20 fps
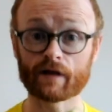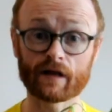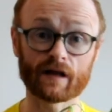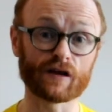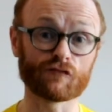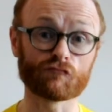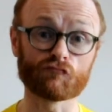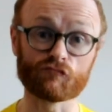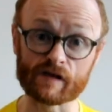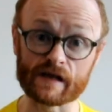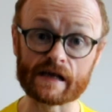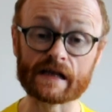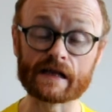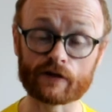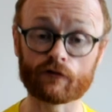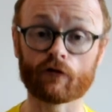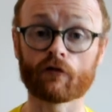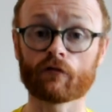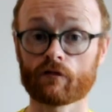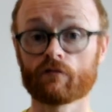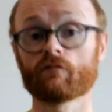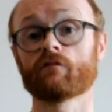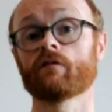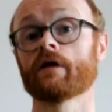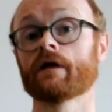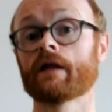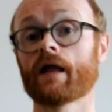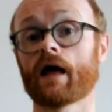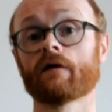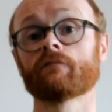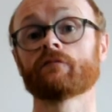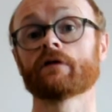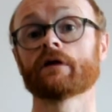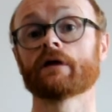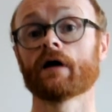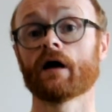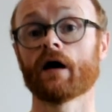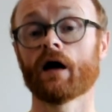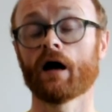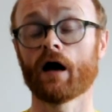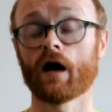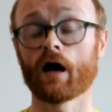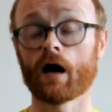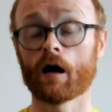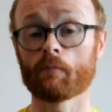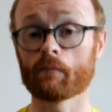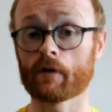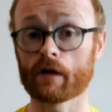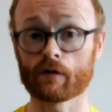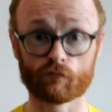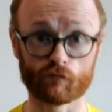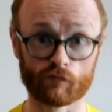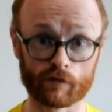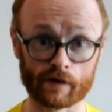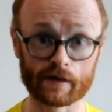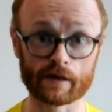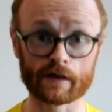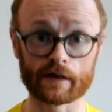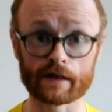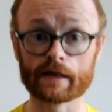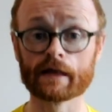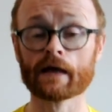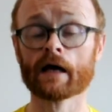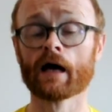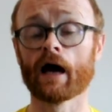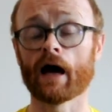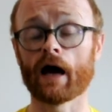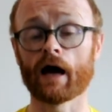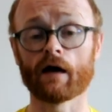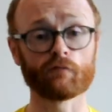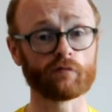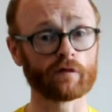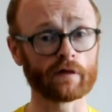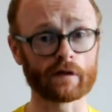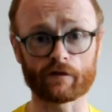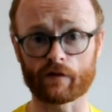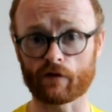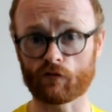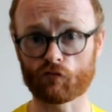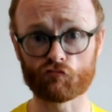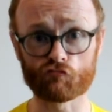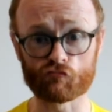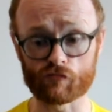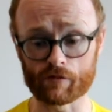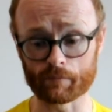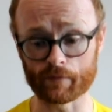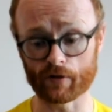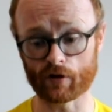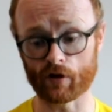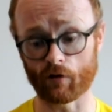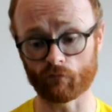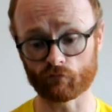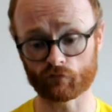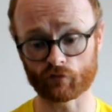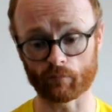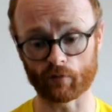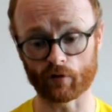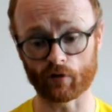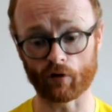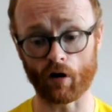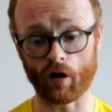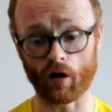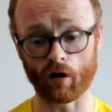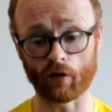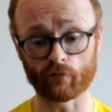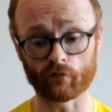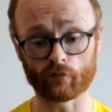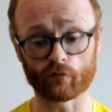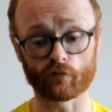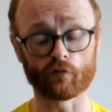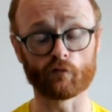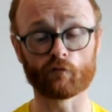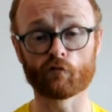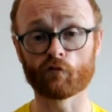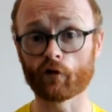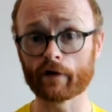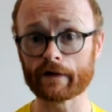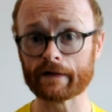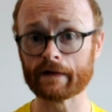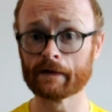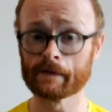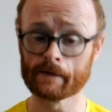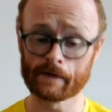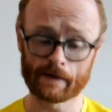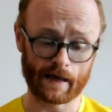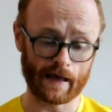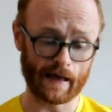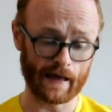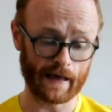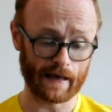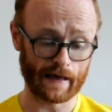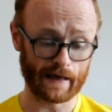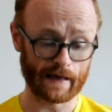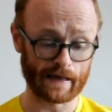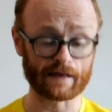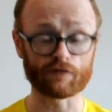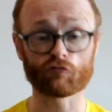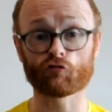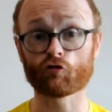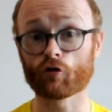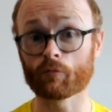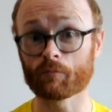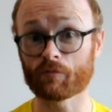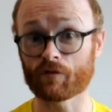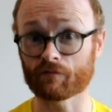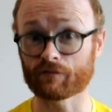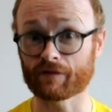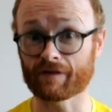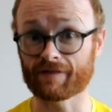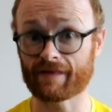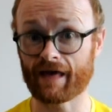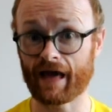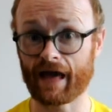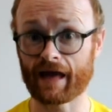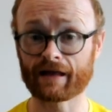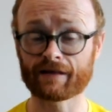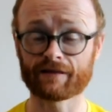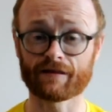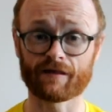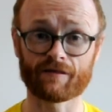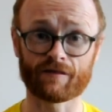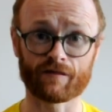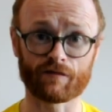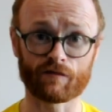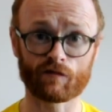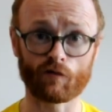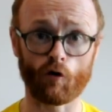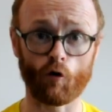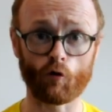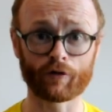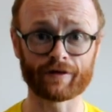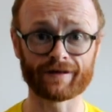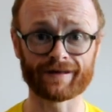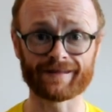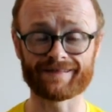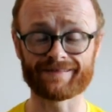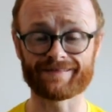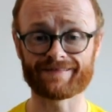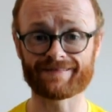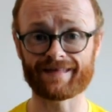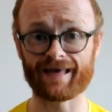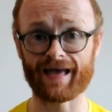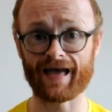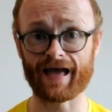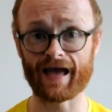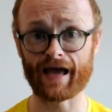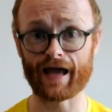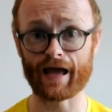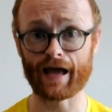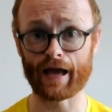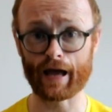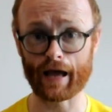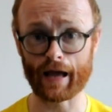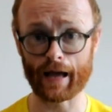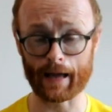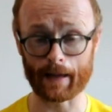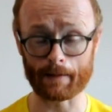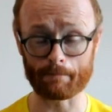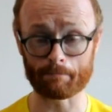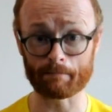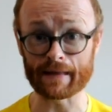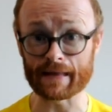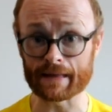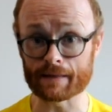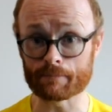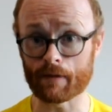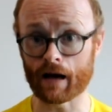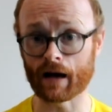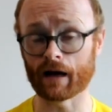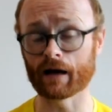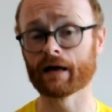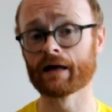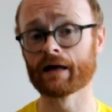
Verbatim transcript: and it really doesn't feel heavy. Um, it really uh, feels extremely comfortable on the foot. Uh, in terms of the tech, this is Saucony's uh, PEBA